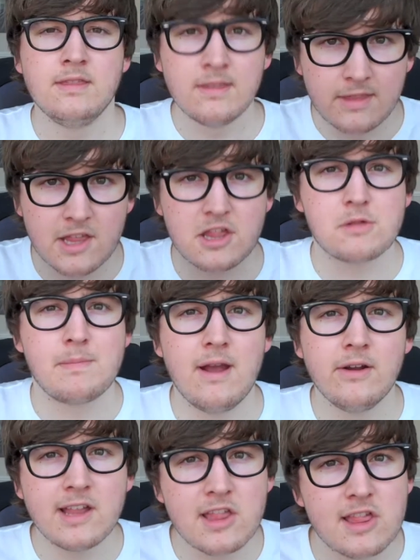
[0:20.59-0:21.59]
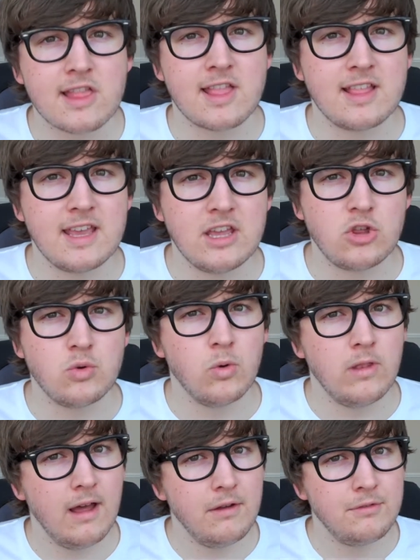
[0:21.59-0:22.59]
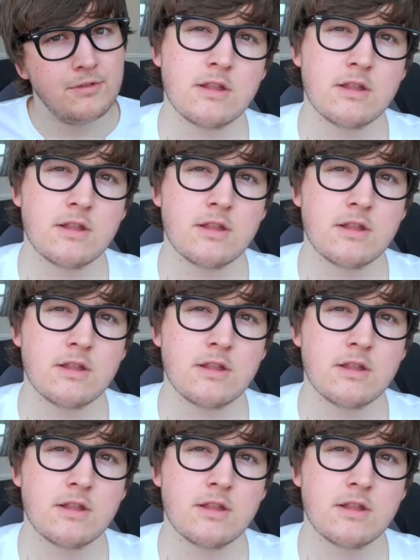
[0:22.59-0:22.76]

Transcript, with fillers: This is better, this is the Deej you all love.